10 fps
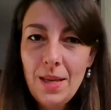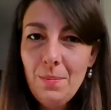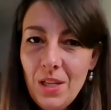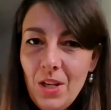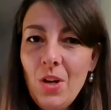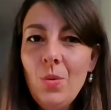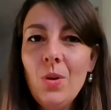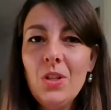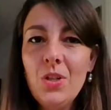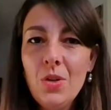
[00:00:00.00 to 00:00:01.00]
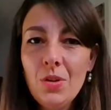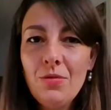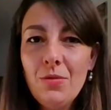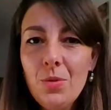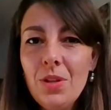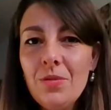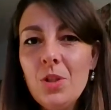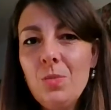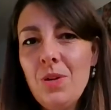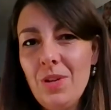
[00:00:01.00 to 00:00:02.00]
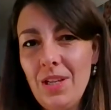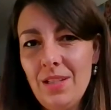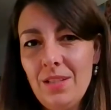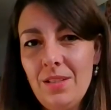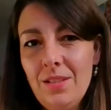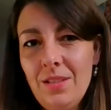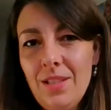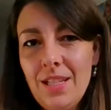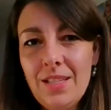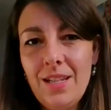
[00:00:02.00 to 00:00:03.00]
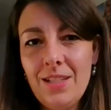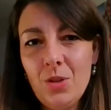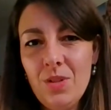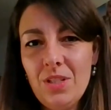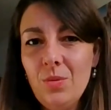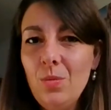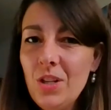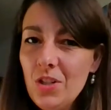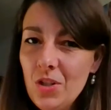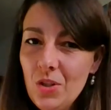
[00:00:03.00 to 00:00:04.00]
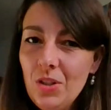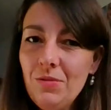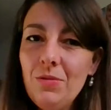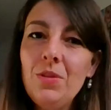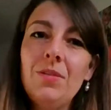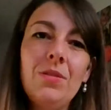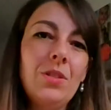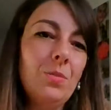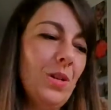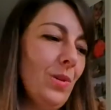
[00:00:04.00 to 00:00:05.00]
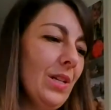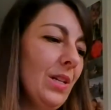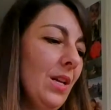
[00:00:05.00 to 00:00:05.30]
me know what your fruit of the spirit is. That's a nice question. What's your fruit of the spirit?